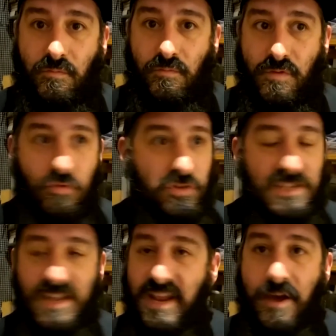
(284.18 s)
you
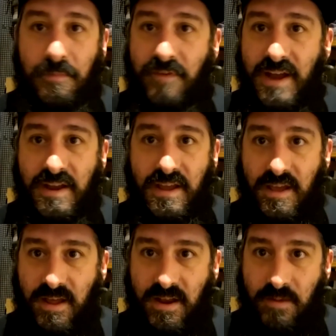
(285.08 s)
just need help finding
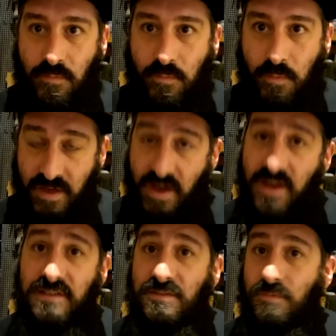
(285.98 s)
it. And with
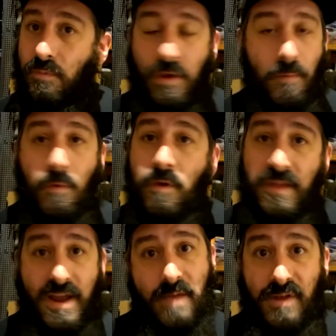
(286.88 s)
us, we are more
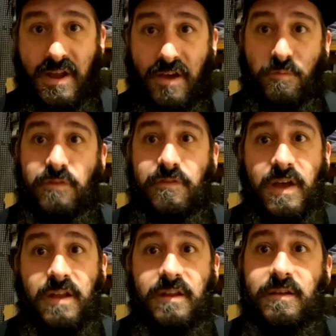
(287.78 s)
than happy to help you
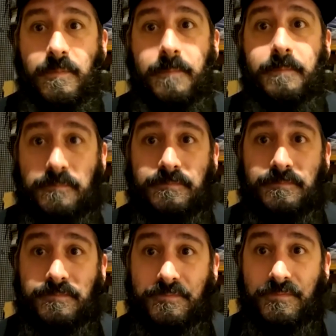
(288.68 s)
find it.
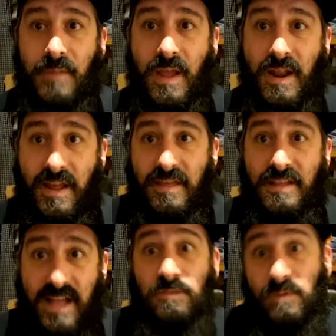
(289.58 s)
And I think
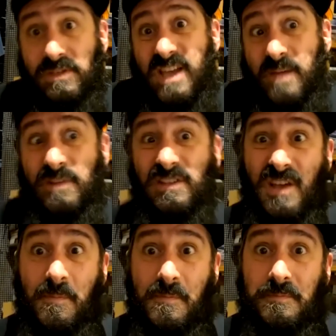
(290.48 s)
that's what's kept us up.